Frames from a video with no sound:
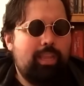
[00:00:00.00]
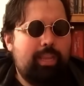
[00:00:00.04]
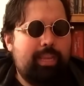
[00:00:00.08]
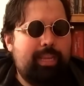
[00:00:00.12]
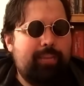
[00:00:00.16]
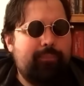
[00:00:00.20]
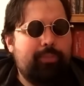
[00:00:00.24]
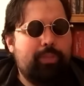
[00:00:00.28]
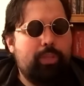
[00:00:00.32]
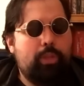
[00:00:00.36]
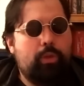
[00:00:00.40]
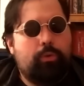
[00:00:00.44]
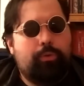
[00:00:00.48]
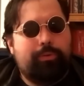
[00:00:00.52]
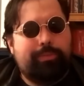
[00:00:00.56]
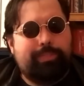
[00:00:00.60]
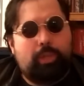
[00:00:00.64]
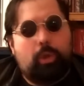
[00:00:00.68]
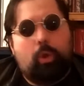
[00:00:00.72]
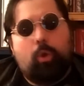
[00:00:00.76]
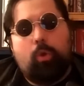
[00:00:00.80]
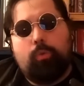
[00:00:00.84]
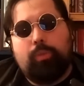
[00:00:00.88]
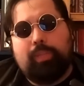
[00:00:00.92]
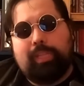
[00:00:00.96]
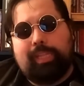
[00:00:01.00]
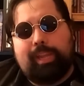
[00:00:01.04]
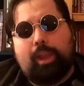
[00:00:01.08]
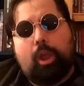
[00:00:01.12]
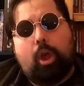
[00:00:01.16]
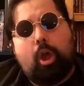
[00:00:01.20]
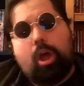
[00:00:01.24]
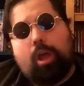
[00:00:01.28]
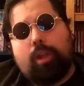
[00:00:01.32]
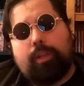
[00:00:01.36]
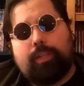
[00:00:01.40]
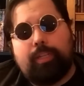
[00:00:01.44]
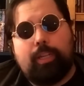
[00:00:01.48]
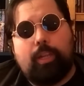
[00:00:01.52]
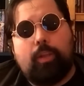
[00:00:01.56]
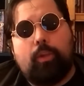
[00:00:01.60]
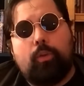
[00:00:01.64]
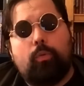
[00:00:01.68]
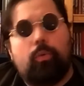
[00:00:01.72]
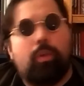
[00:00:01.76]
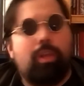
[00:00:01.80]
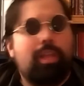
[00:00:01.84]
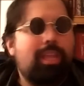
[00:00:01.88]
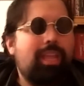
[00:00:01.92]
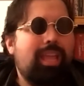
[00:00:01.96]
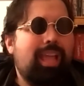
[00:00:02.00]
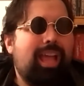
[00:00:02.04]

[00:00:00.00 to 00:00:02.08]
Even though it was only audio,